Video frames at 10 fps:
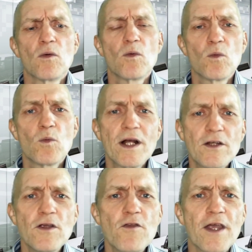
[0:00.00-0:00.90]
What do
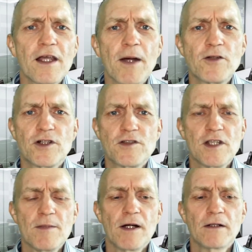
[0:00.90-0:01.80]
you think about
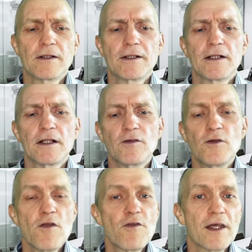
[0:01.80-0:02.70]
Tresiba? Do
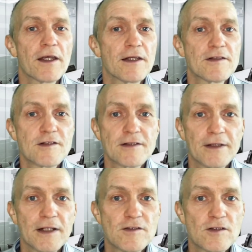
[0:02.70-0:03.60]
you think it's
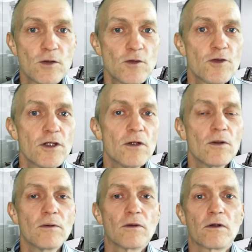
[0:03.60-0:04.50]
good for
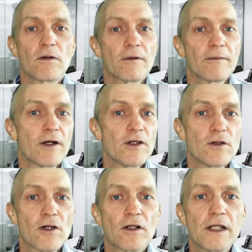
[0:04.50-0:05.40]
you, or are you
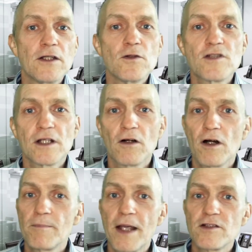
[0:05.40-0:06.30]
currently using another
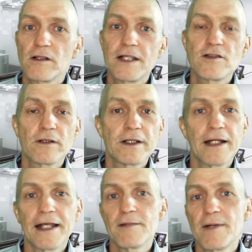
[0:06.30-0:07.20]
basal insulin
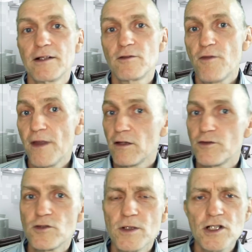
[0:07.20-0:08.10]
and you might think of
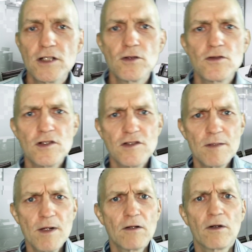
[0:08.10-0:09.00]
switching to
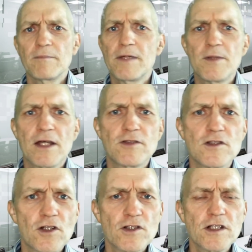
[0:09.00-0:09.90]
Tresiba, or maybe you have
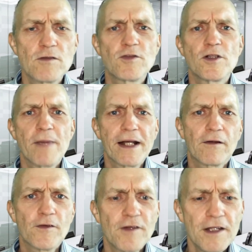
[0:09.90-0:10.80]
discussed it with your
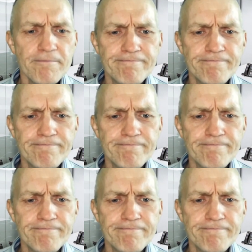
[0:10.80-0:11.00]
medical team?